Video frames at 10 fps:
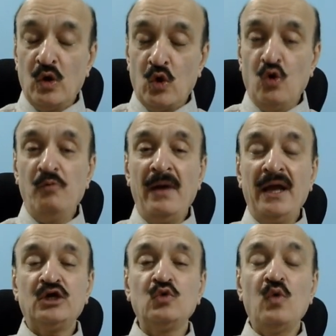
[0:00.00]
go
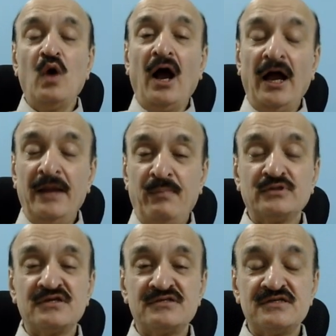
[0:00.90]
back to
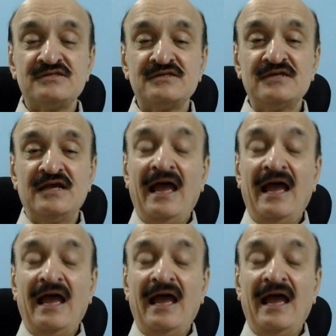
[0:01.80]
hypothesis